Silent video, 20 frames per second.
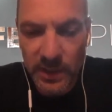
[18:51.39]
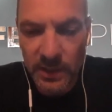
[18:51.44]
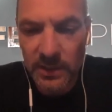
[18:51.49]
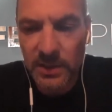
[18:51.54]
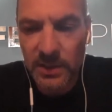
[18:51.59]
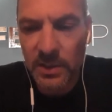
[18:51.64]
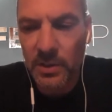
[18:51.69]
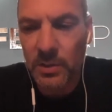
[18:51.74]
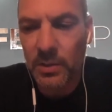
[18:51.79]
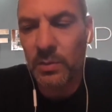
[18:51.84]

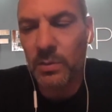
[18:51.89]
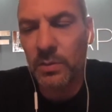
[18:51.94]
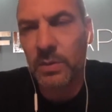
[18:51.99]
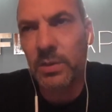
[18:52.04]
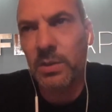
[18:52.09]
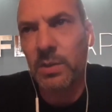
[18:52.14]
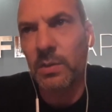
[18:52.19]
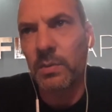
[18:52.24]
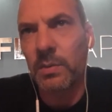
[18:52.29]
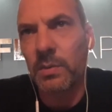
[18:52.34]
So
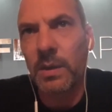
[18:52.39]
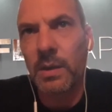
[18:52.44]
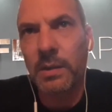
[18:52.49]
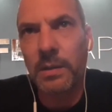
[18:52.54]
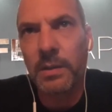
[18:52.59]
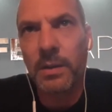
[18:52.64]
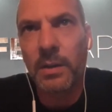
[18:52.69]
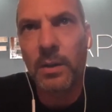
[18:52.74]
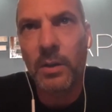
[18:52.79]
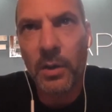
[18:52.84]
a
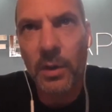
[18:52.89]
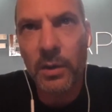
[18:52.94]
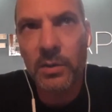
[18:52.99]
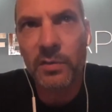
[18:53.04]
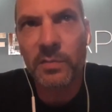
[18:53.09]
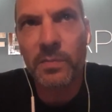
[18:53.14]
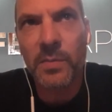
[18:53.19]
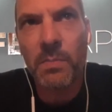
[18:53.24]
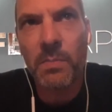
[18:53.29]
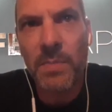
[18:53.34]
lot of
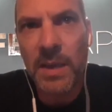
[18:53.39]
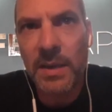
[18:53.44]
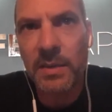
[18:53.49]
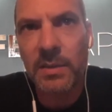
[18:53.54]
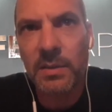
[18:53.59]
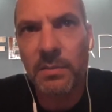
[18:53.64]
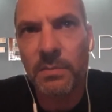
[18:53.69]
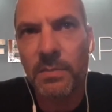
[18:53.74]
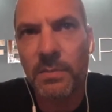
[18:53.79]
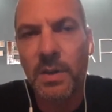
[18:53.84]

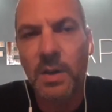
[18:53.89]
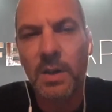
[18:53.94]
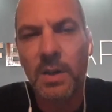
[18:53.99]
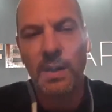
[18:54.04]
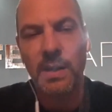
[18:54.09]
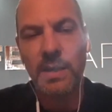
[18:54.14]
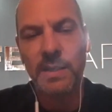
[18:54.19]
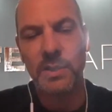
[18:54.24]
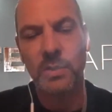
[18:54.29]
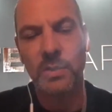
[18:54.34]
momentum
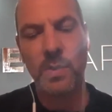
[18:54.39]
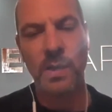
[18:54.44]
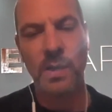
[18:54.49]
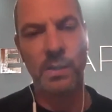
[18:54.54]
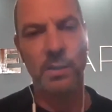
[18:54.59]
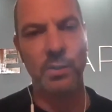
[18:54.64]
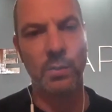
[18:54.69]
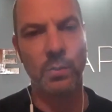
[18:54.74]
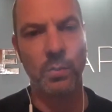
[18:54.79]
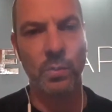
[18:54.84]
has swung
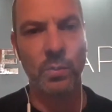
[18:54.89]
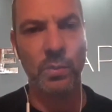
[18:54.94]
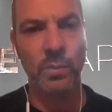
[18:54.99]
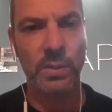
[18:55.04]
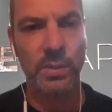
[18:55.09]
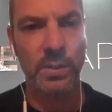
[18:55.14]
towards